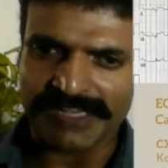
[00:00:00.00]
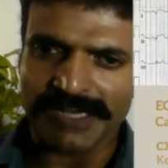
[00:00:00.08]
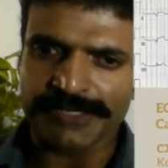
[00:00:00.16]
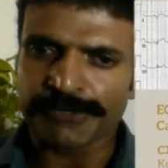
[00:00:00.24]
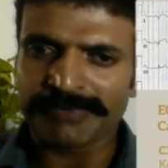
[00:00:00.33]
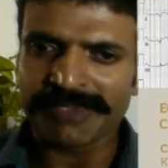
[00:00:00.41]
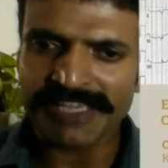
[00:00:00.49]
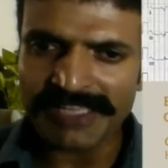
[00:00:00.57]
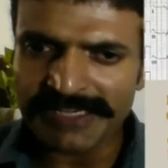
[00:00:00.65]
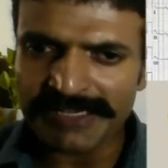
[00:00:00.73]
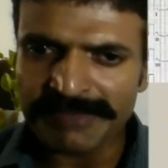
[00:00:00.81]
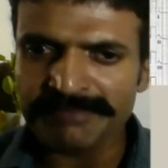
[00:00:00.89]

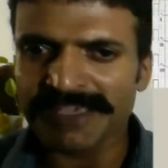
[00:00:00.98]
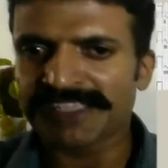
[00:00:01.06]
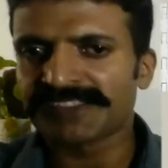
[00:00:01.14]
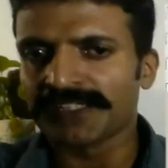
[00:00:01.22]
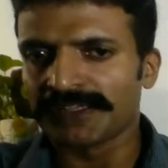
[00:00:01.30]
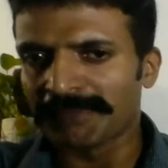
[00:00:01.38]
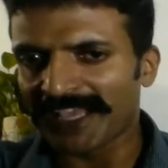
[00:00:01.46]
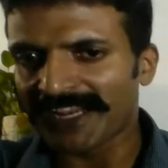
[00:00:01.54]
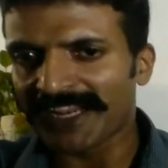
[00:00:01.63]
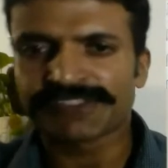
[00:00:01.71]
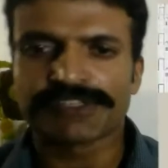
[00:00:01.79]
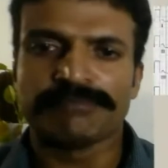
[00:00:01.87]
cardiomegaly,
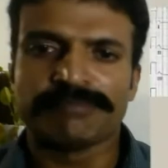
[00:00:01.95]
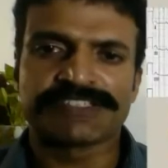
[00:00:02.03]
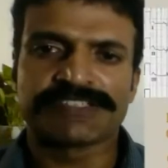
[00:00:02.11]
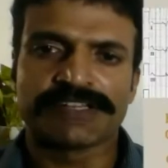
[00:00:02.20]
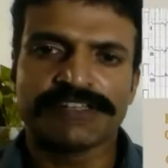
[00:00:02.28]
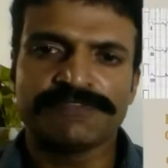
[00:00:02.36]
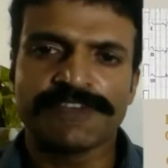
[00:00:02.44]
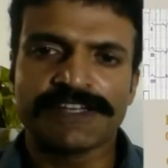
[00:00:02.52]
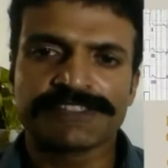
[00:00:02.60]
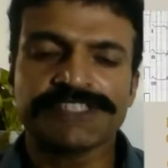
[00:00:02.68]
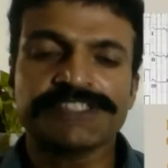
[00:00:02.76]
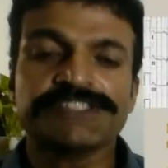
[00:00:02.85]
bilateral basal
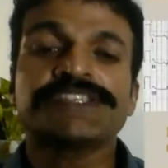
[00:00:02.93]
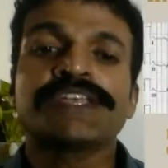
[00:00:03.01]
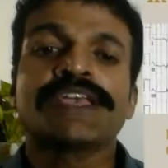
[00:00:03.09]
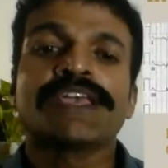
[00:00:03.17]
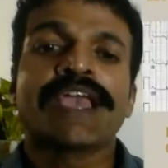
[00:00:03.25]
infiltrates,